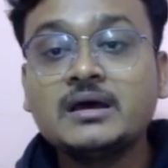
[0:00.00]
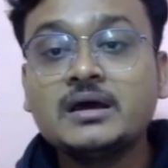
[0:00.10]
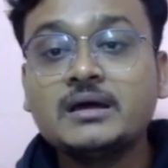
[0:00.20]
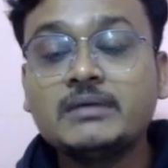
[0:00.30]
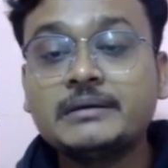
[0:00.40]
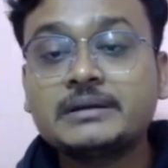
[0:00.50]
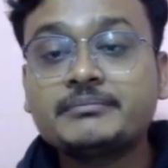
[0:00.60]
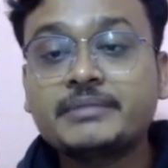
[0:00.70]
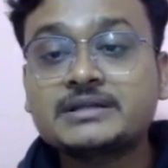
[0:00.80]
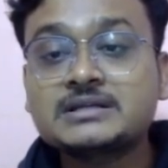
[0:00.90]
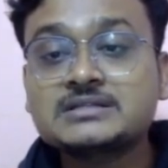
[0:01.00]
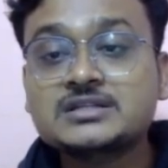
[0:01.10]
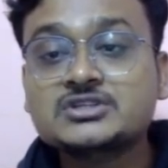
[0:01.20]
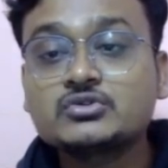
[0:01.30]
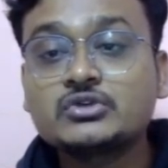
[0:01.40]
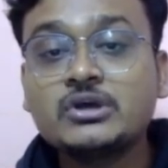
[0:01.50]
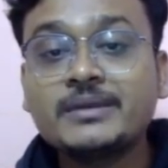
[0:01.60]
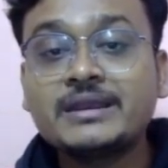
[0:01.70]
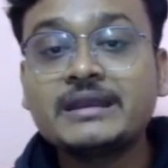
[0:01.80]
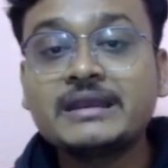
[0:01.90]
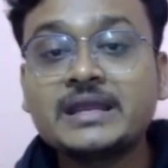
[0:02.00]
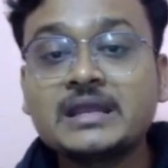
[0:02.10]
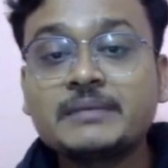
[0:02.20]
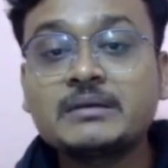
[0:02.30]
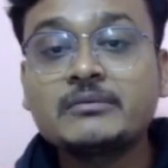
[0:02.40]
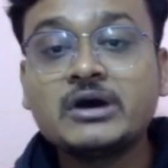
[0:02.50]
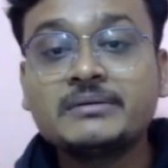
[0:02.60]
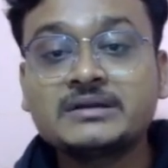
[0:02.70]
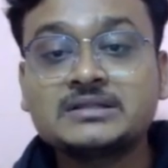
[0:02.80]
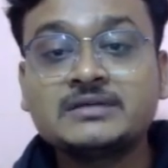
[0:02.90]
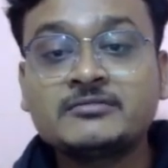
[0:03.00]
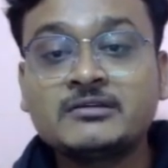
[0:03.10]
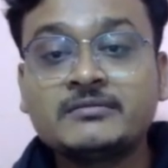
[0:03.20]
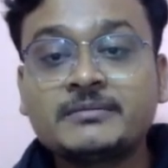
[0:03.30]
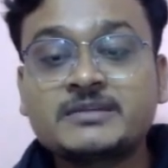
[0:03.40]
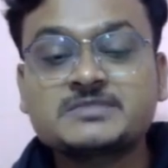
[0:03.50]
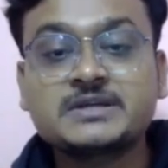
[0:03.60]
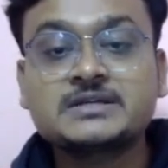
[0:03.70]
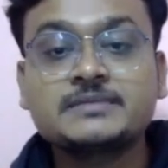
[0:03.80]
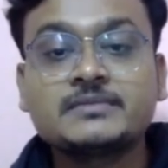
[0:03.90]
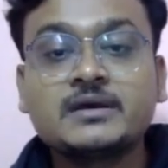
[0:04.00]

Mahabharata presents the story of an Indian epic Mahabharata from her perspective.